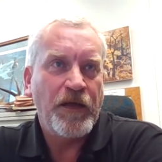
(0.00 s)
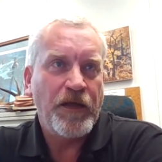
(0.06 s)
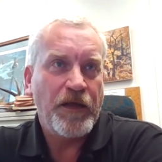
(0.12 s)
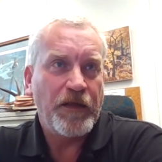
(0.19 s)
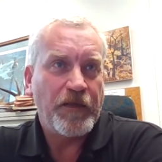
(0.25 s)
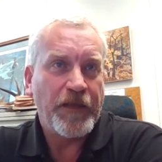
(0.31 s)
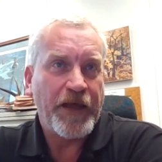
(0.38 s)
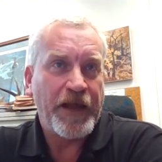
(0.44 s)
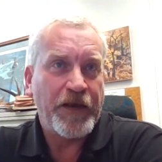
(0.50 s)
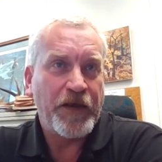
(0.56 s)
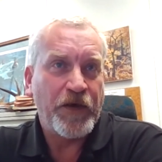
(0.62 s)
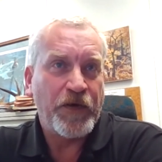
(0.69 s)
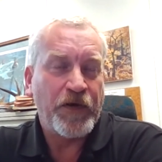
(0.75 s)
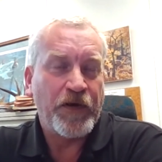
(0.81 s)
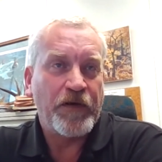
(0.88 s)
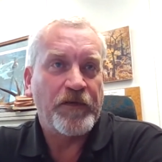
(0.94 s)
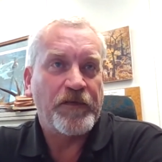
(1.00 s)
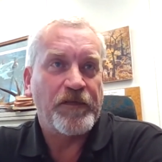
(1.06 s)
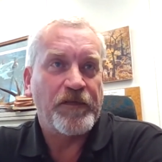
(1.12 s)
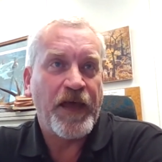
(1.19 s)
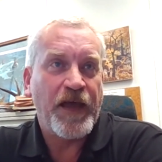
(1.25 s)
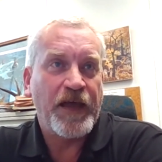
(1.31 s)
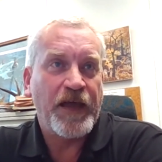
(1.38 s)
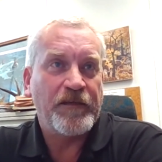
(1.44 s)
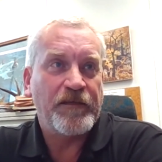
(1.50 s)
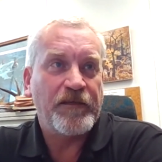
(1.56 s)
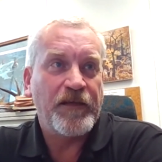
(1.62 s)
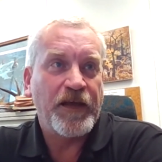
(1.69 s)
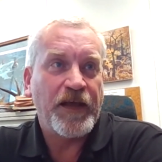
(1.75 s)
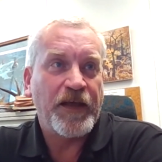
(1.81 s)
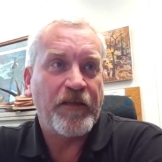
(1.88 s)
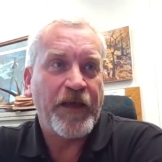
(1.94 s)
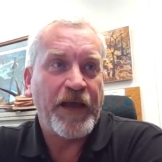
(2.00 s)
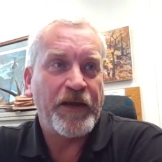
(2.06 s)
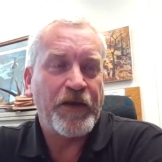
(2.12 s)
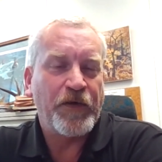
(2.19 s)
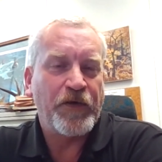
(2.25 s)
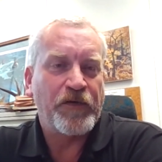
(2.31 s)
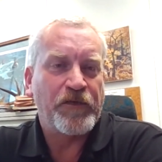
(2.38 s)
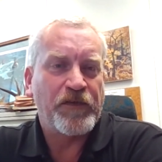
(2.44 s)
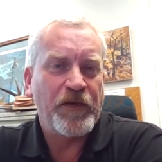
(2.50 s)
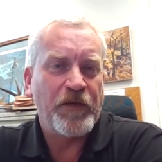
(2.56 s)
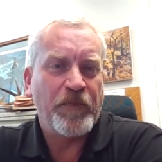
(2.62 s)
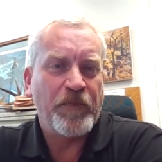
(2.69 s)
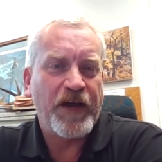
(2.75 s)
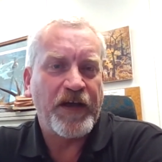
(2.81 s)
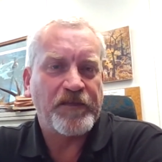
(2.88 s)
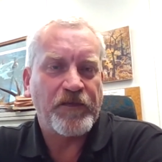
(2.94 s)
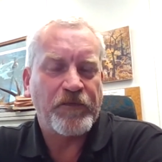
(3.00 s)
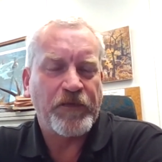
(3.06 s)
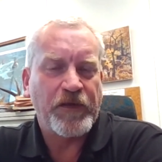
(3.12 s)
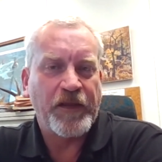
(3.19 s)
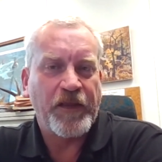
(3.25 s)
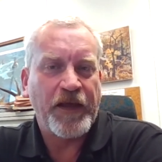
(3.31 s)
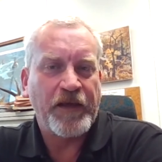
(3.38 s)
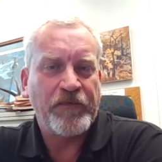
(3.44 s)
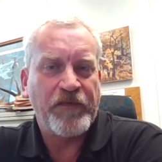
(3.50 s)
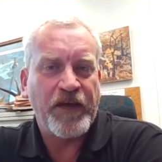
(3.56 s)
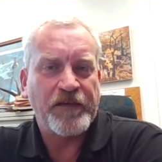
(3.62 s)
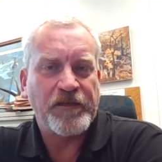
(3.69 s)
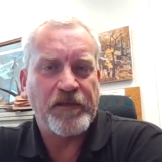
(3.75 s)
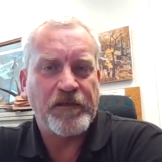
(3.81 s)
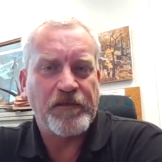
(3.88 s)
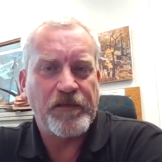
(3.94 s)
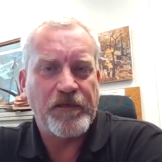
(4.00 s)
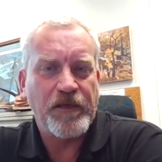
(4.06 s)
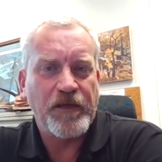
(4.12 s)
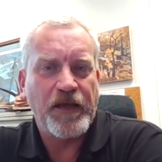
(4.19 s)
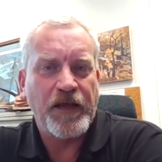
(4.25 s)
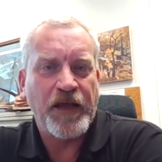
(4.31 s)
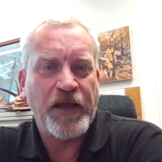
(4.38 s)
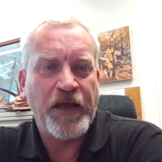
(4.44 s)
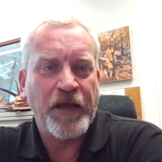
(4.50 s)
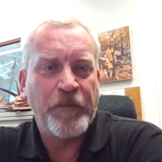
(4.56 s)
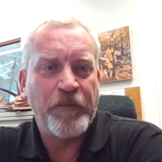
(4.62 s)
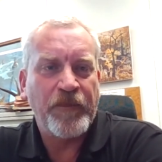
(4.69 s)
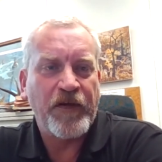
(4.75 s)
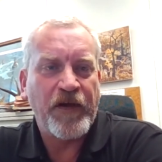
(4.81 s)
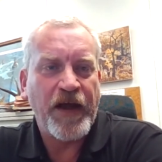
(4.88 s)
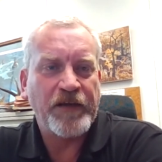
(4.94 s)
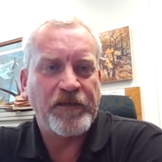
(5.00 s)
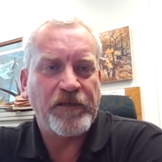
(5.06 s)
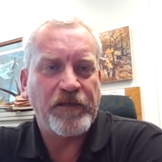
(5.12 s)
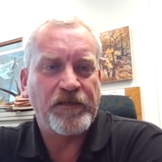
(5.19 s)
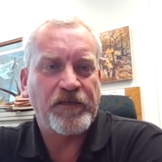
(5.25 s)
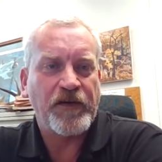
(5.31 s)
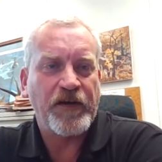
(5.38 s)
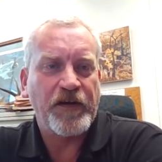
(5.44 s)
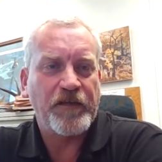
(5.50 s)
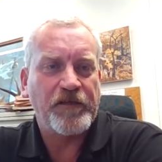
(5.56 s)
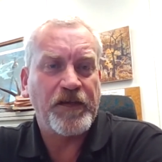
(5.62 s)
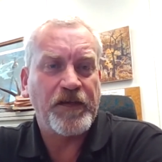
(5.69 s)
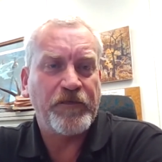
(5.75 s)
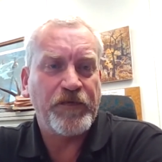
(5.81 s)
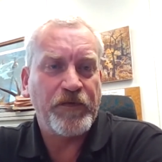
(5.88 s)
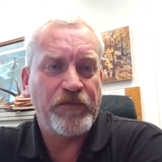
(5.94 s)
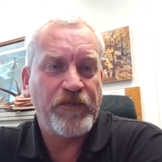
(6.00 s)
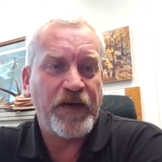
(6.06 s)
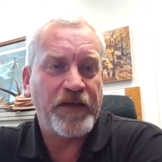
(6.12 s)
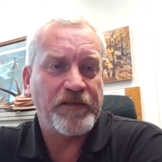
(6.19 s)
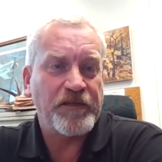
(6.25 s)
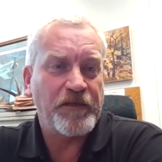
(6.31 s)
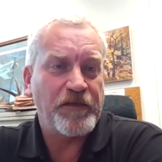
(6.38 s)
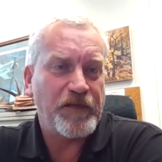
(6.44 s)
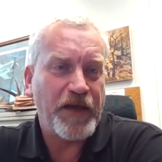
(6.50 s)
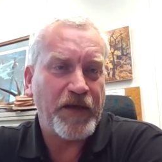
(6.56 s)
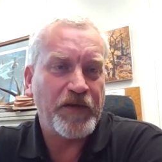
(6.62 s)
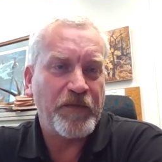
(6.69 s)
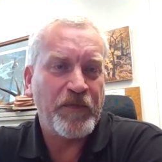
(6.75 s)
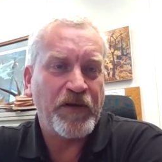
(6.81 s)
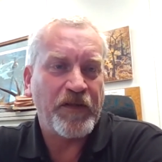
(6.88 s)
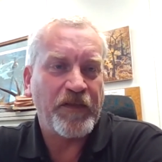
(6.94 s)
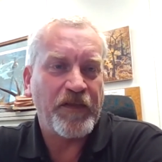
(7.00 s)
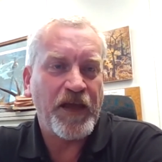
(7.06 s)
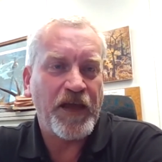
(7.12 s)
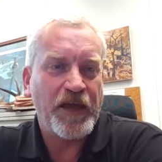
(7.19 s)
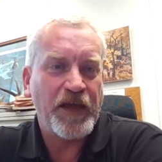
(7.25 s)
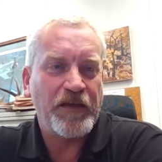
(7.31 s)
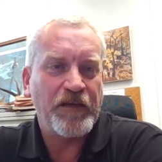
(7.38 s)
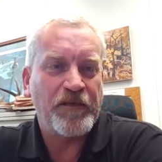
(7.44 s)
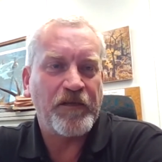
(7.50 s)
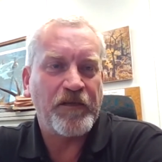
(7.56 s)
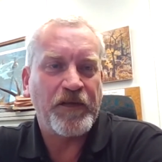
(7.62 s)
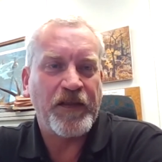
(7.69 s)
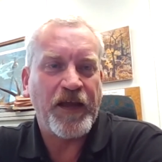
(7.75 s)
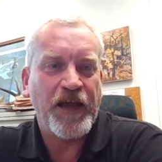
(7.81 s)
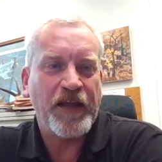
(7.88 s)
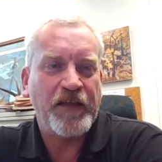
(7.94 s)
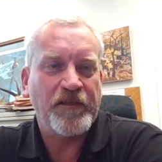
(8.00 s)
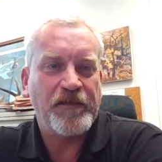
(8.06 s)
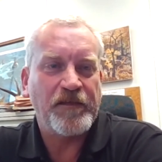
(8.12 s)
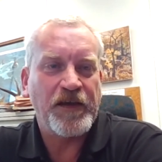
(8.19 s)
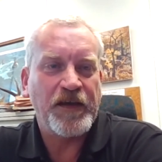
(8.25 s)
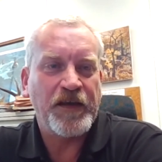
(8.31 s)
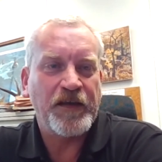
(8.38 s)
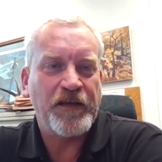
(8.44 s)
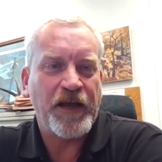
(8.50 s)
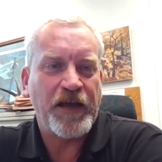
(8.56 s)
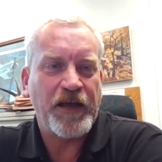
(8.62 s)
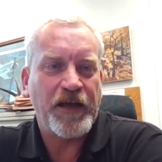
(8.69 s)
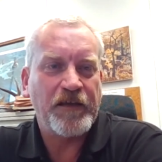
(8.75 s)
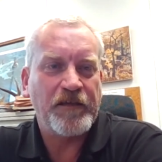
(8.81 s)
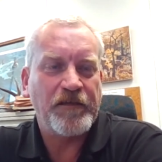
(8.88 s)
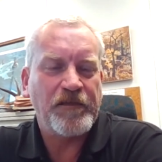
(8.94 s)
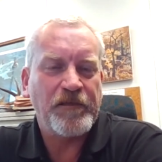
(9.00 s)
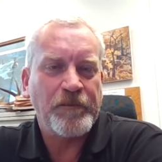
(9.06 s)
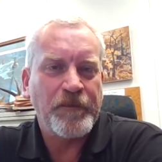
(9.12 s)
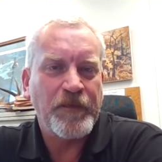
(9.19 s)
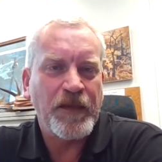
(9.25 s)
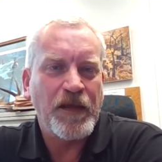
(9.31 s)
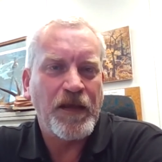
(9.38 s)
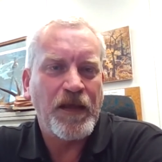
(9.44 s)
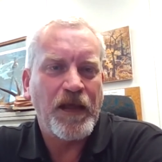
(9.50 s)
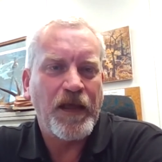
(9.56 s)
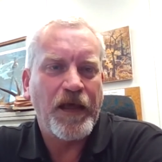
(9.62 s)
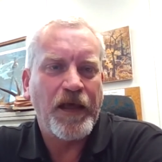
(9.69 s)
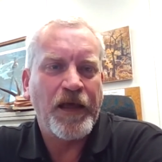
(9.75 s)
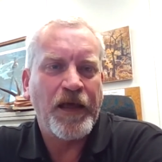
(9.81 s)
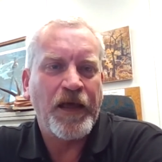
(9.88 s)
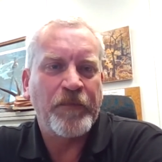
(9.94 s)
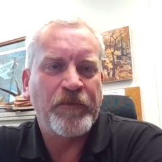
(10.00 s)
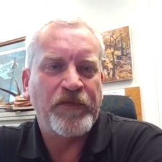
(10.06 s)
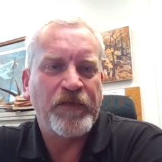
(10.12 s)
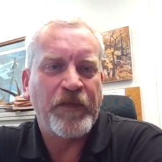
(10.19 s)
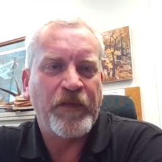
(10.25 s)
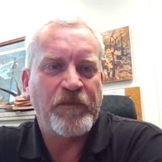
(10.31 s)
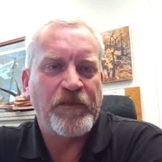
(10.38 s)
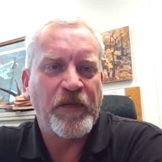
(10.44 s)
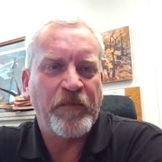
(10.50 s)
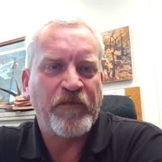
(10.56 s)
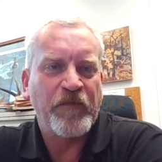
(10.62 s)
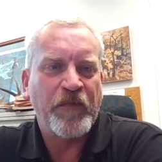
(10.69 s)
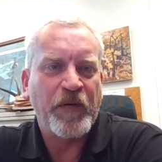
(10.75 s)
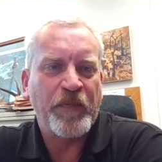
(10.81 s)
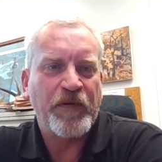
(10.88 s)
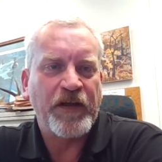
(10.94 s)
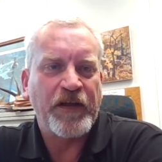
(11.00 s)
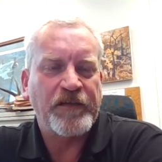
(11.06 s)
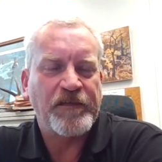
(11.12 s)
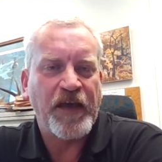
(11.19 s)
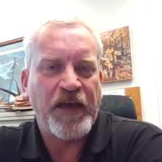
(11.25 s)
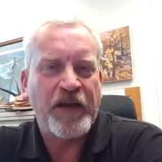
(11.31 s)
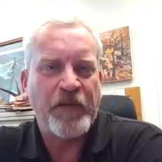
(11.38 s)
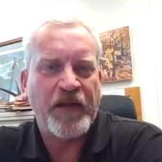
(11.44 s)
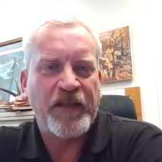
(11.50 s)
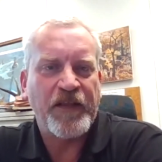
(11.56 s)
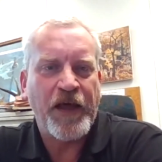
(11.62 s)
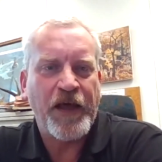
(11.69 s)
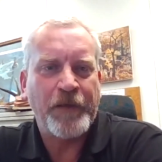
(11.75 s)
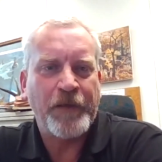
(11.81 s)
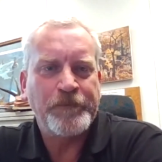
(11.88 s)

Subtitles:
Landowners in Nebraska really like pheasants. They're actually starting to see a few pheasants out in the middle of the canyons that they hadn't seen in decades. So some of them are pretty excited about that.